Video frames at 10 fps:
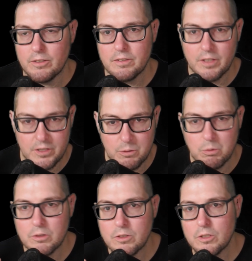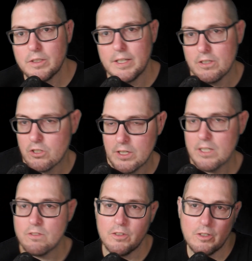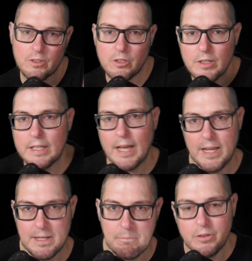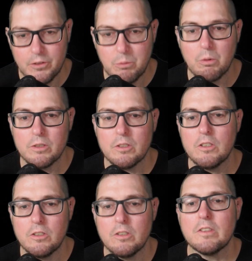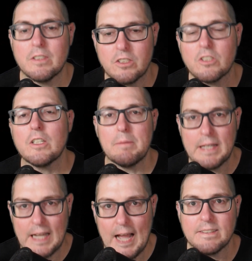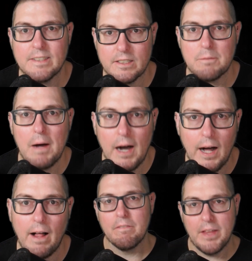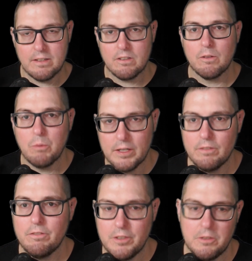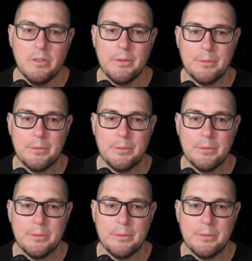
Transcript: that you want to then transfer to the game, you want to use the streaming assets path. That's the one for you.